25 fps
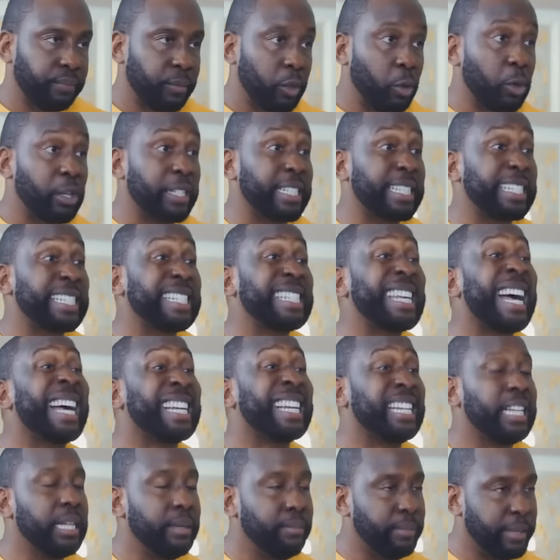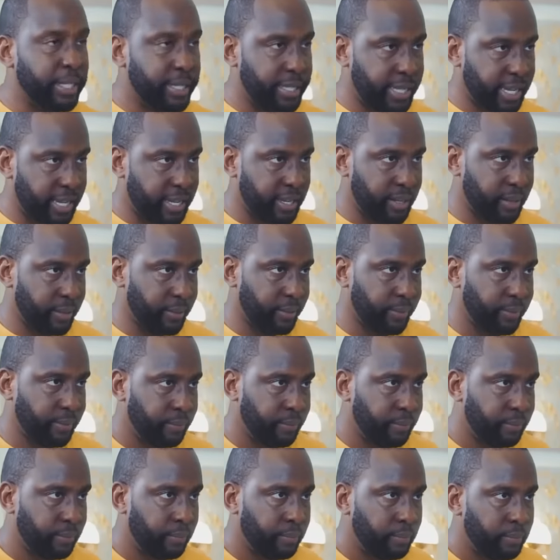You're sadly mistaken.
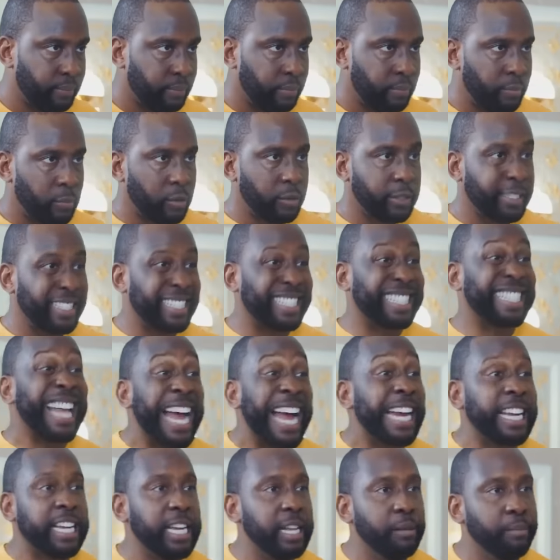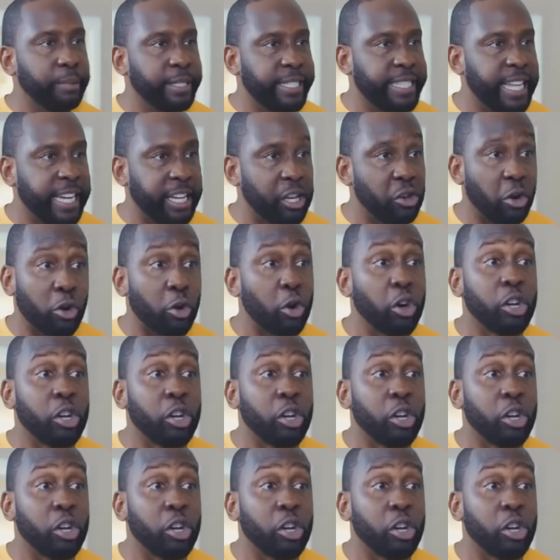You're